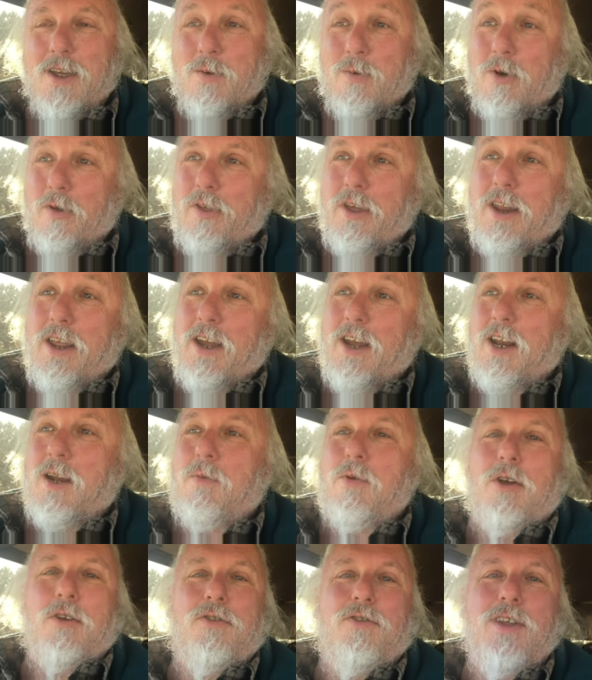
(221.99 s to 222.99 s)
Well, then I ended
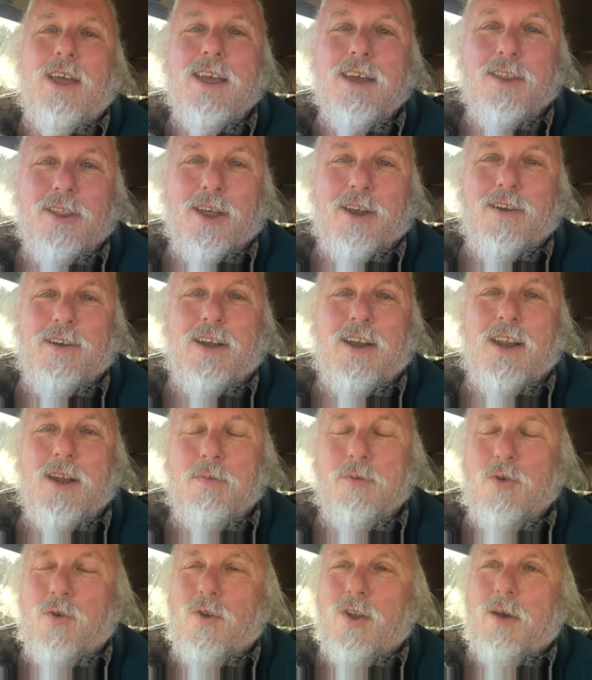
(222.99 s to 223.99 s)
up staying there and ended
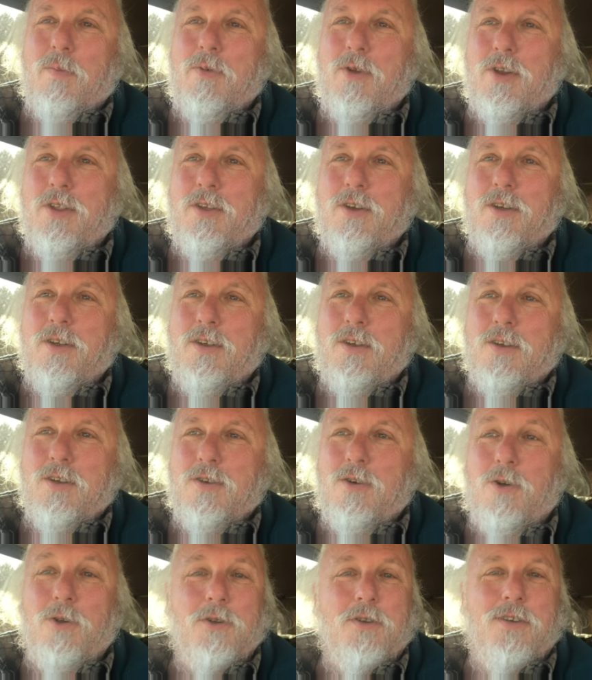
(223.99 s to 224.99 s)
up going up into the
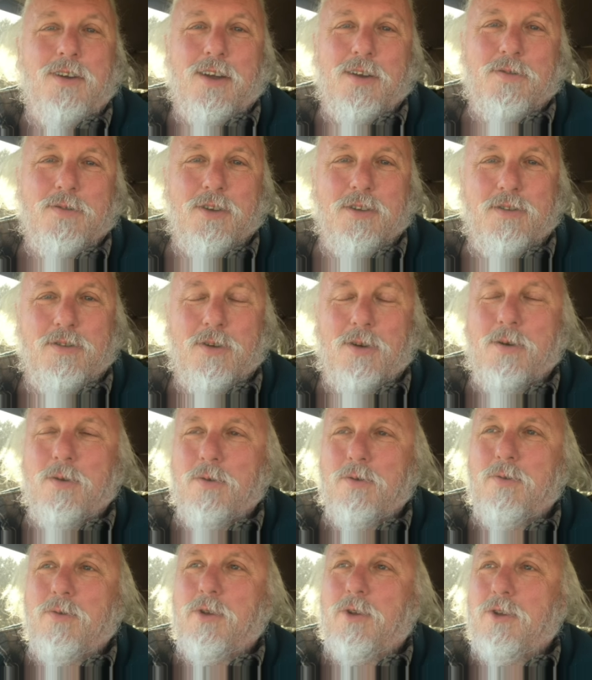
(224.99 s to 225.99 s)
cold country, so it
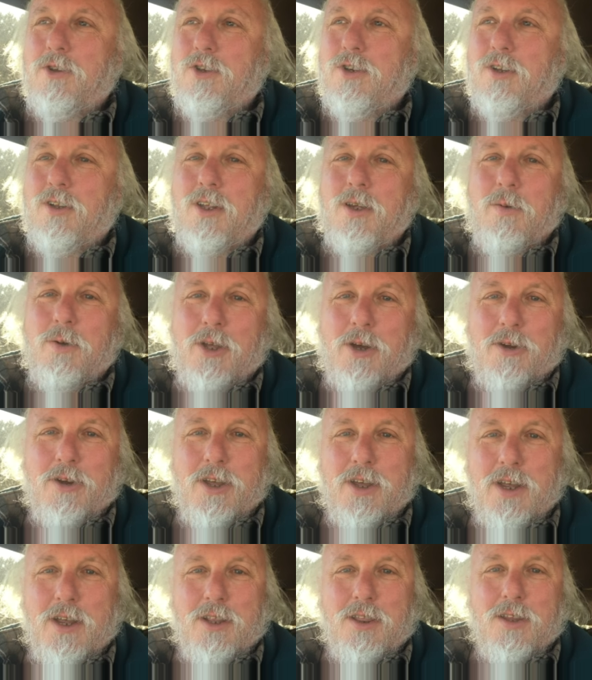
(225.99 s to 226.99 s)
was a little chilly without
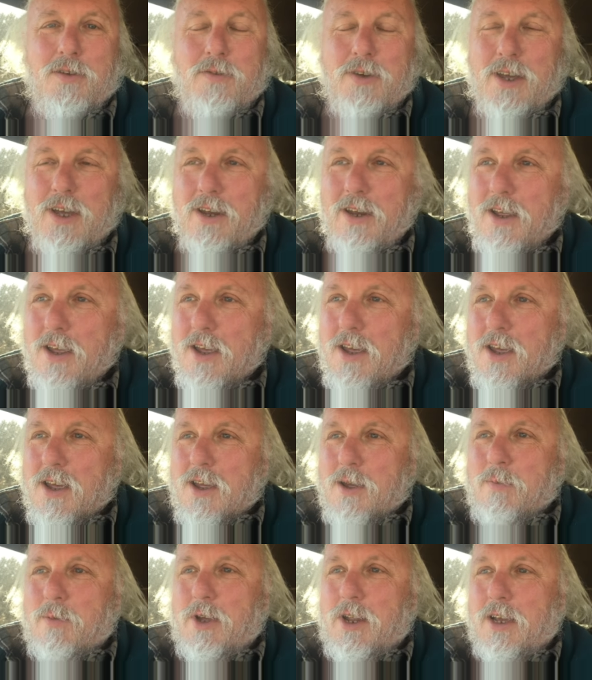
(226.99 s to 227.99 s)
any heat in the van.
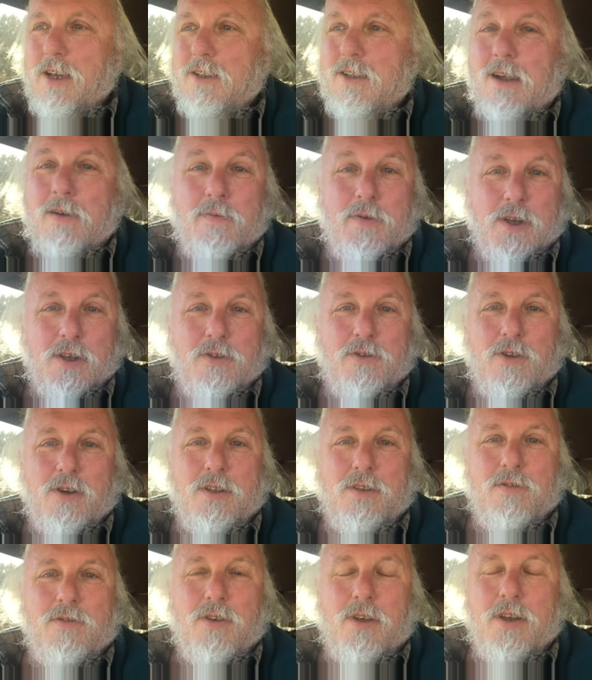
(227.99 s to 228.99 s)
But I got that fixed
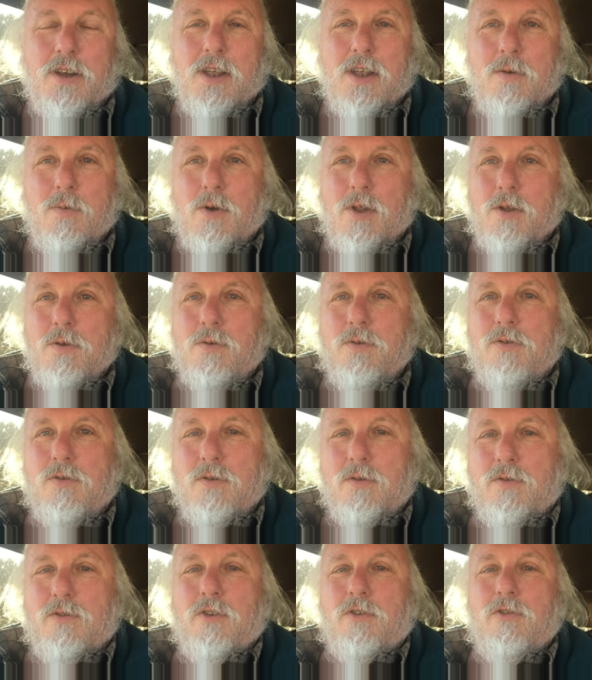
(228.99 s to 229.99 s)
on Sunday while it
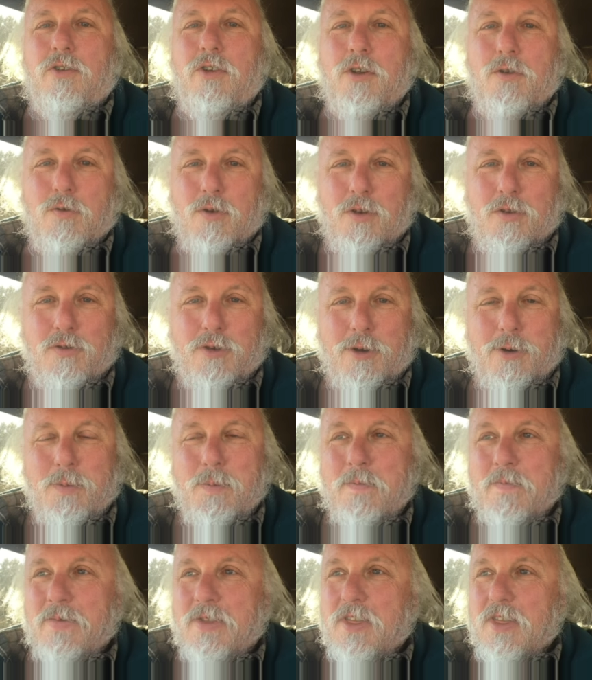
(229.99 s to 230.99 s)
was 60 degrees out,
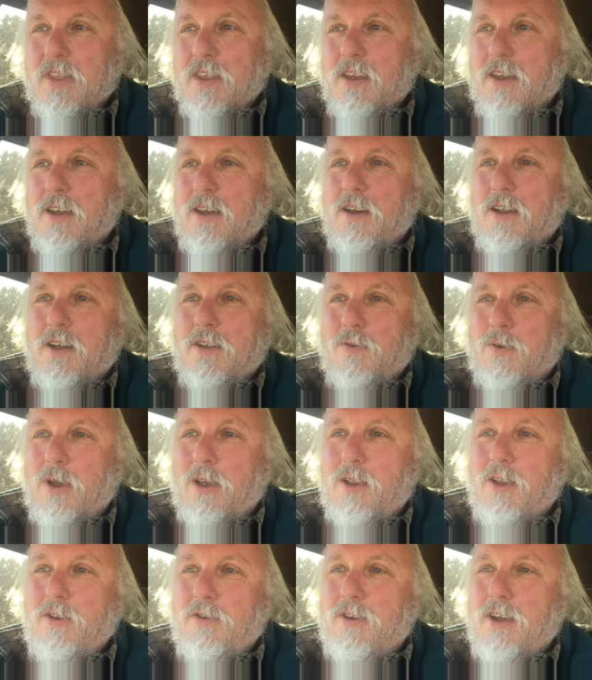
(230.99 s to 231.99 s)
and uh, so I
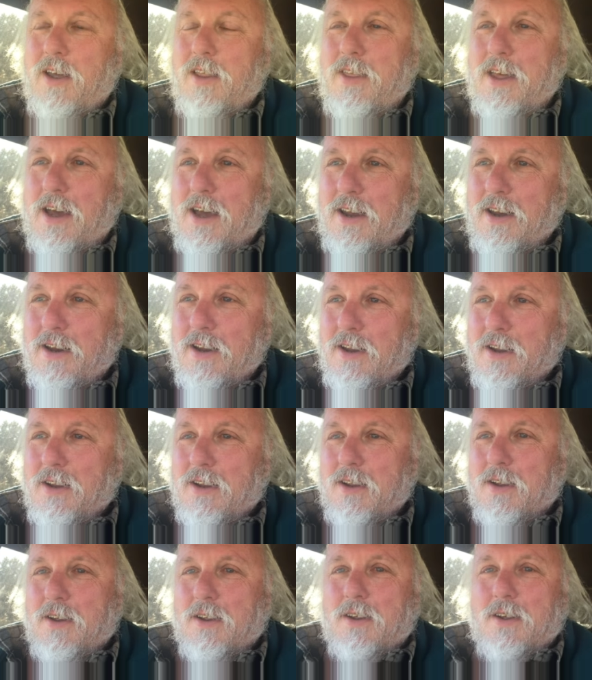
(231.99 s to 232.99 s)
at least had that
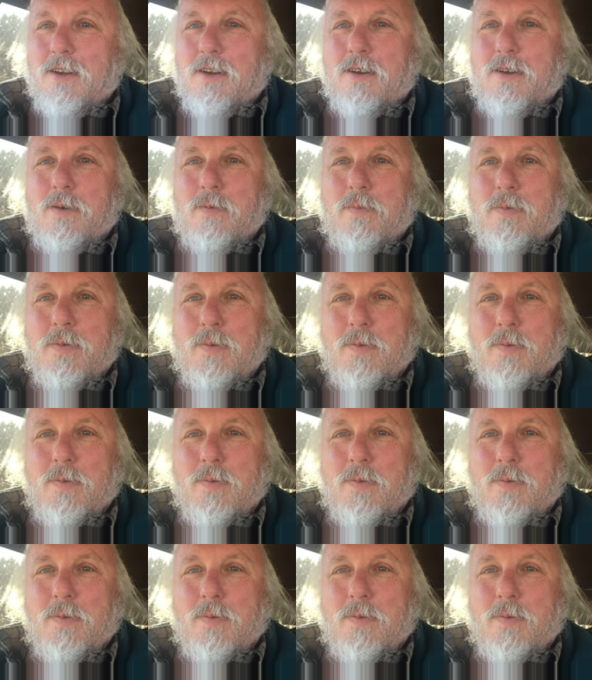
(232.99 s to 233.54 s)
um,